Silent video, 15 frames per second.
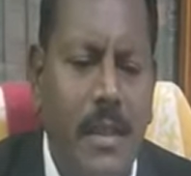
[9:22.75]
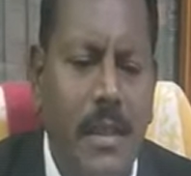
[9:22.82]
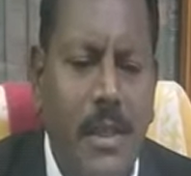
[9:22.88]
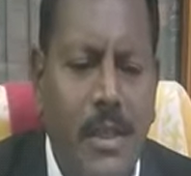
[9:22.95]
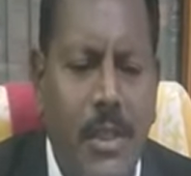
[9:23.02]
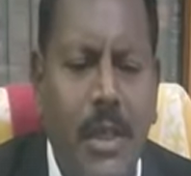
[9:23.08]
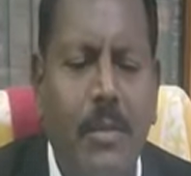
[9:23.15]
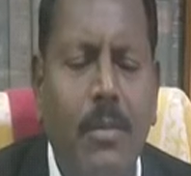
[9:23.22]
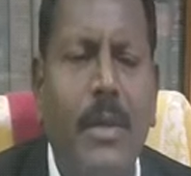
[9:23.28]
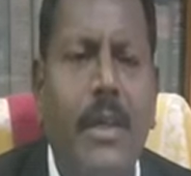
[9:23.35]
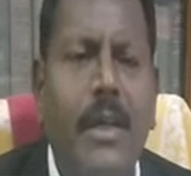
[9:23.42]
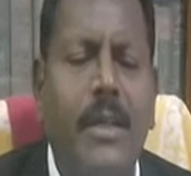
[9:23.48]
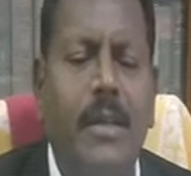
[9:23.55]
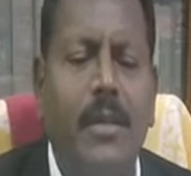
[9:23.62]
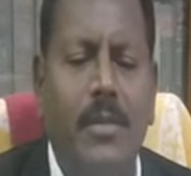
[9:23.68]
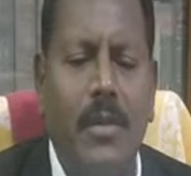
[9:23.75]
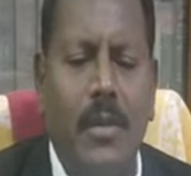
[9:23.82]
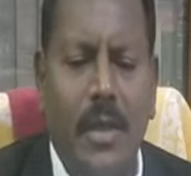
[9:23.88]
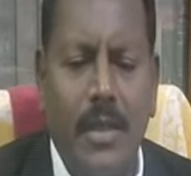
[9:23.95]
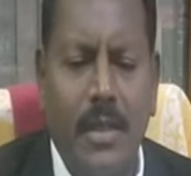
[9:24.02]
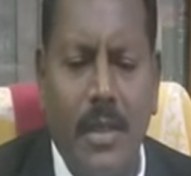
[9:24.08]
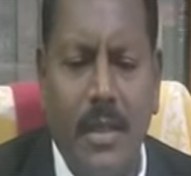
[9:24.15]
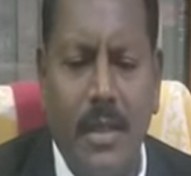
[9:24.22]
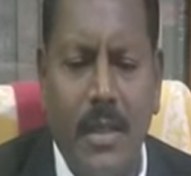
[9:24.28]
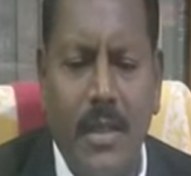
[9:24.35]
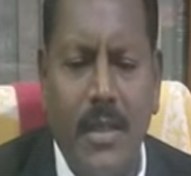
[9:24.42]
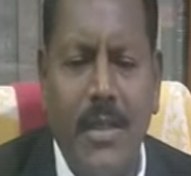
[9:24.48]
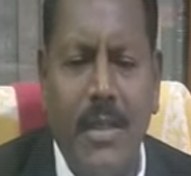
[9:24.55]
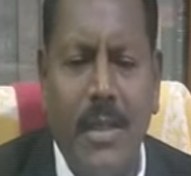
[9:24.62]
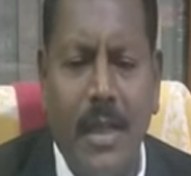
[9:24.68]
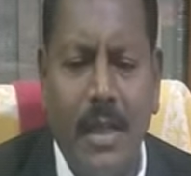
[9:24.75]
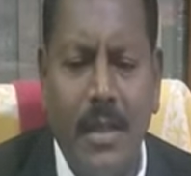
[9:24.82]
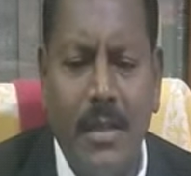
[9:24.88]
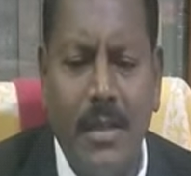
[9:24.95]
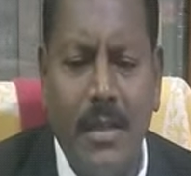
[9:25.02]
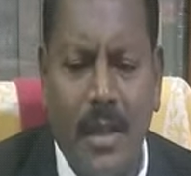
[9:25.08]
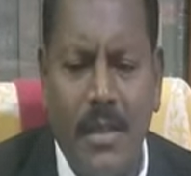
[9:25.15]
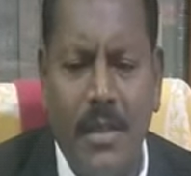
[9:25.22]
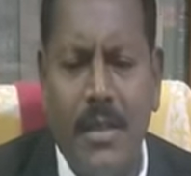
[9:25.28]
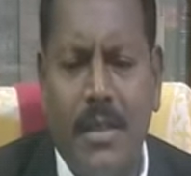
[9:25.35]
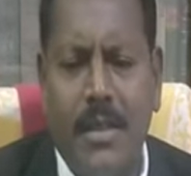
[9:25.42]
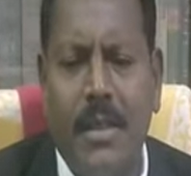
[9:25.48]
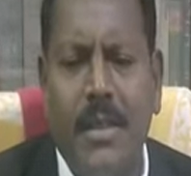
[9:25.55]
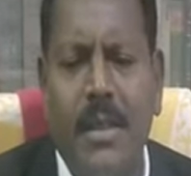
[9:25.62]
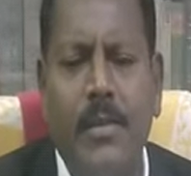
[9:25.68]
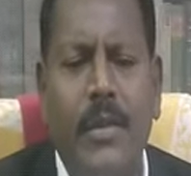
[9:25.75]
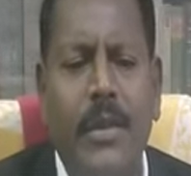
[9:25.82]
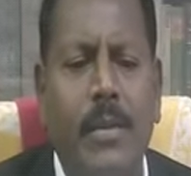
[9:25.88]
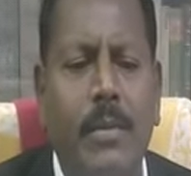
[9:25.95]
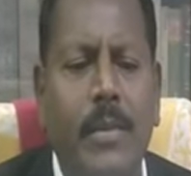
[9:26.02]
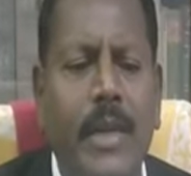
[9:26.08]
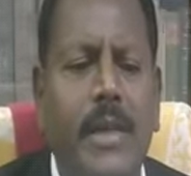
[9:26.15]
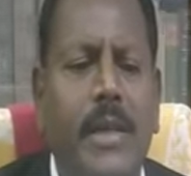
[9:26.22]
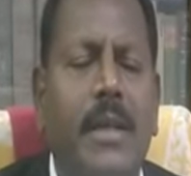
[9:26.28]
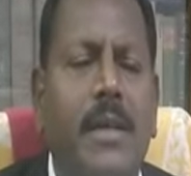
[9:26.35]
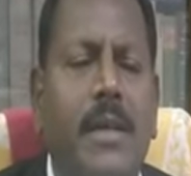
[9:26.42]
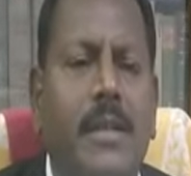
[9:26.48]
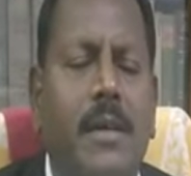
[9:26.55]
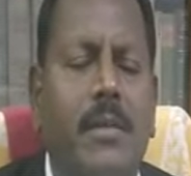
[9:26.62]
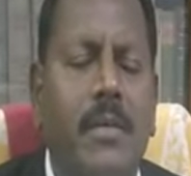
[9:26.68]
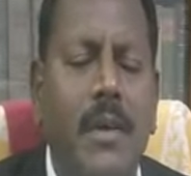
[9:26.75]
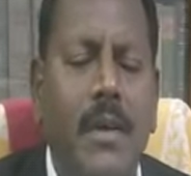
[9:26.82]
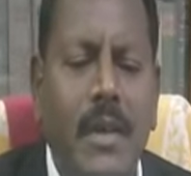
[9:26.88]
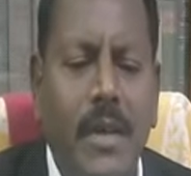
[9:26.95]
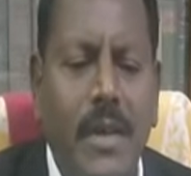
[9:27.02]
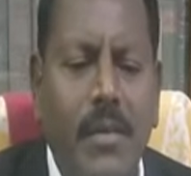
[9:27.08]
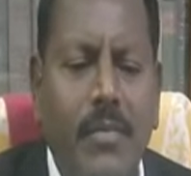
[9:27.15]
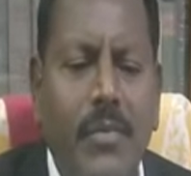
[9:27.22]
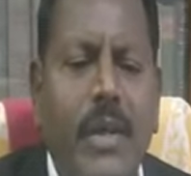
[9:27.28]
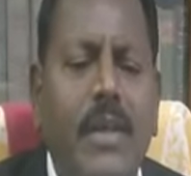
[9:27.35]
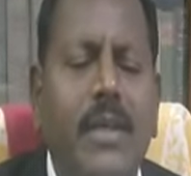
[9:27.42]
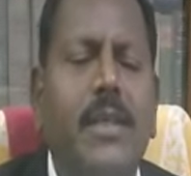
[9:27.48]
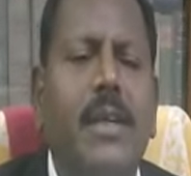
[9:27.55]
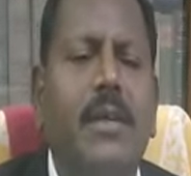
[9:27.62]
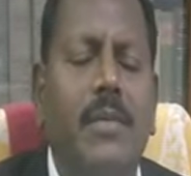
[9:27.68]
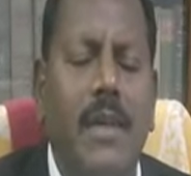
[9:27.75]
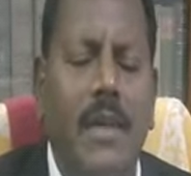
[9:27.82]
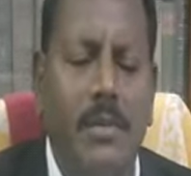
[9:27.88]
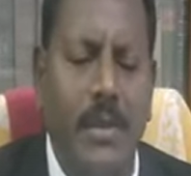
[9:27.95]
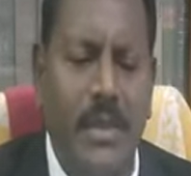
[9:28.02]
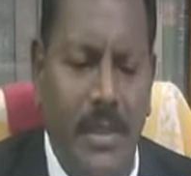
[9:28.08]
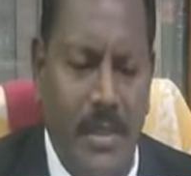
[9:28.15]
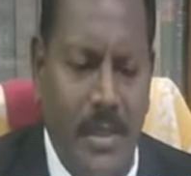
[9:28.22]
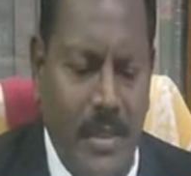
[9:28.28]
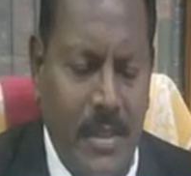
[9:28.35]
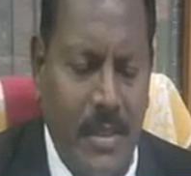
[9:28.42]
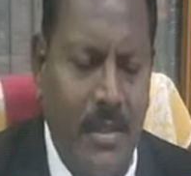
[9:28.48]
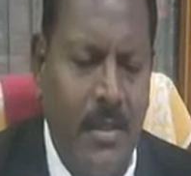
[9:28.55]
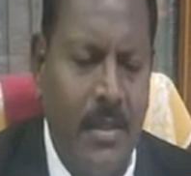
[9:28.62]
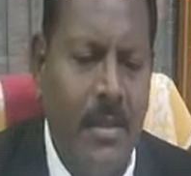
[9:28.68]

shall be taken into consideration cons consistently with the maintenance of efficacy of the administration.